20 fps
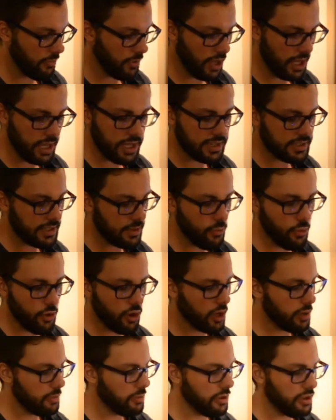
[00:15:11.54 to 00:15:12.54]
easily
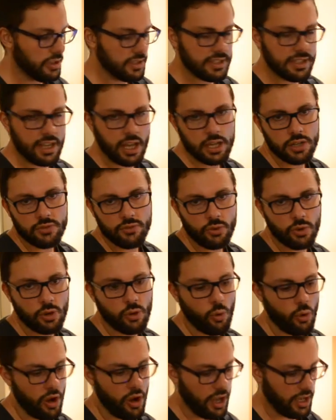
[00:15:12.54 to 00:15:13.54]
workable on stage for a
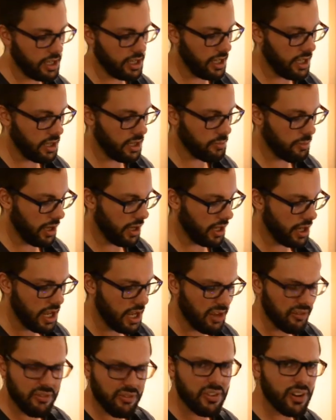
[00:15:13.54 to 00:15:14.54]
quiet gig, but
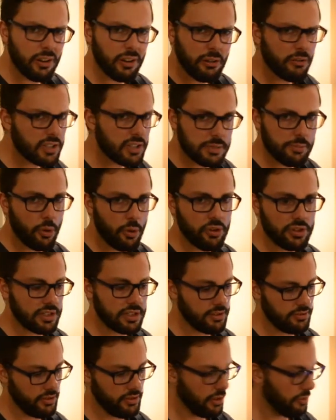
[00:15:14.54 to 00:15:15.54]
very
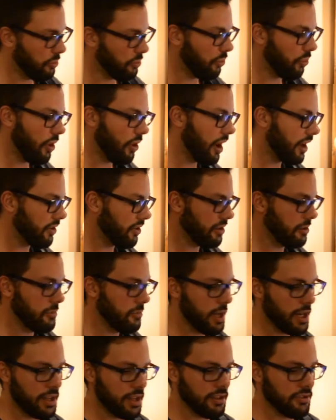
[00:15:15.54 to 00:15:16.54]
responsive, like right on the
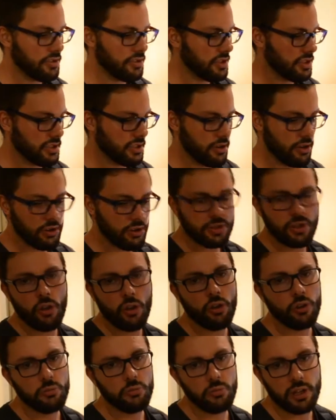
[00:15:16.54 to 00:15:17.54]
money. There was just no
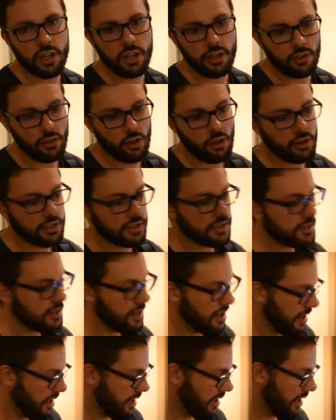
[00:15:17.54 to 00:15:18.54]
tone being lost.
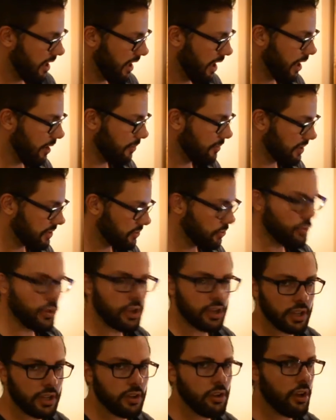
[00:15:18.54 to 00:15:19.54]
It's
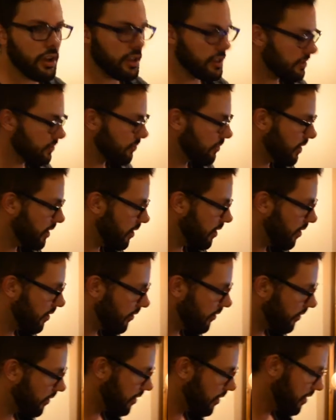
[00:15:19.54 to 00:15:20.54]
really nice, really
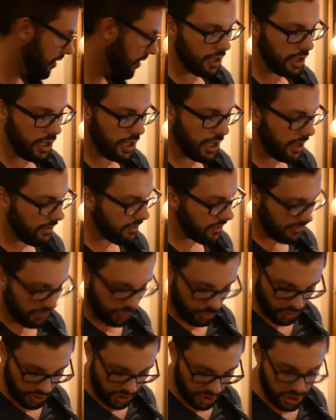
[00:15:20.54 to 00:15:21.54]
nice. Even if
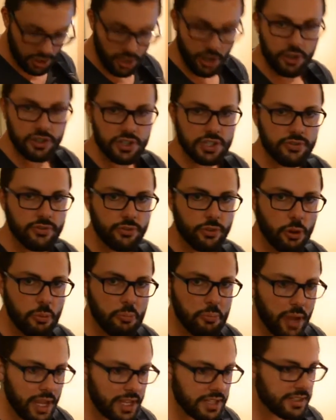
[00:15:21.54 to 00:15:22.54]
you wanted to go just for a
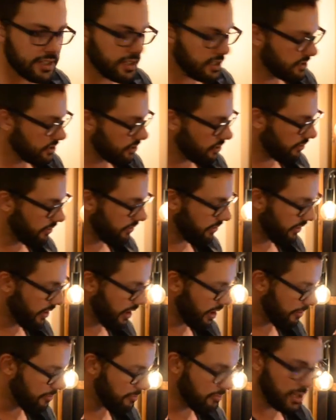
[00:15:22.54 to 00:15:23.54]
basic sort
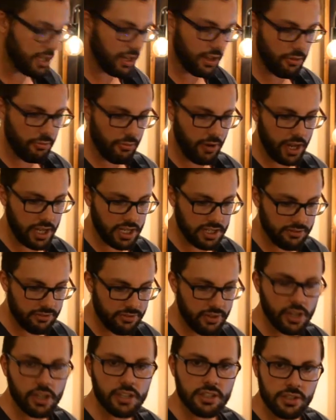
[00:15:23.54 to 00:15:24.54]
of middle of the range
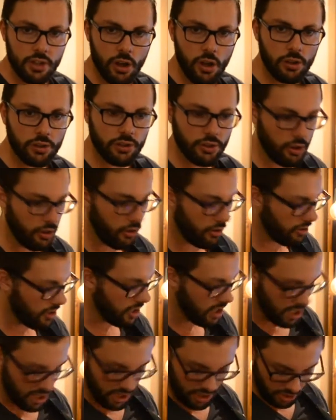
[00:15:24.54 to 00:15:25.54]
fingerstyle tone,
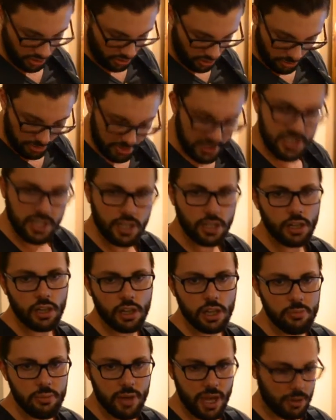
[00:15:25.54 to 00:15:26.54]
not
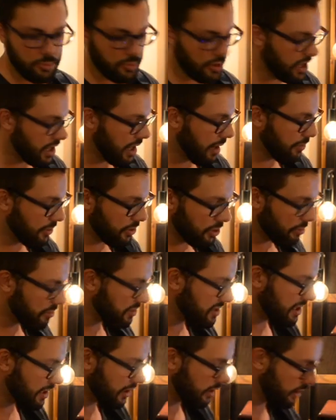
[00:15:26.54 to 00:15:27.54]
particularly back pickup and not
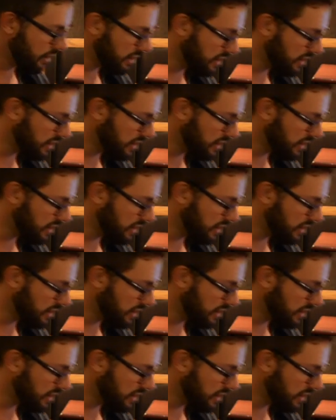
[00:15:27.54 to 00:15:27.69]
particularly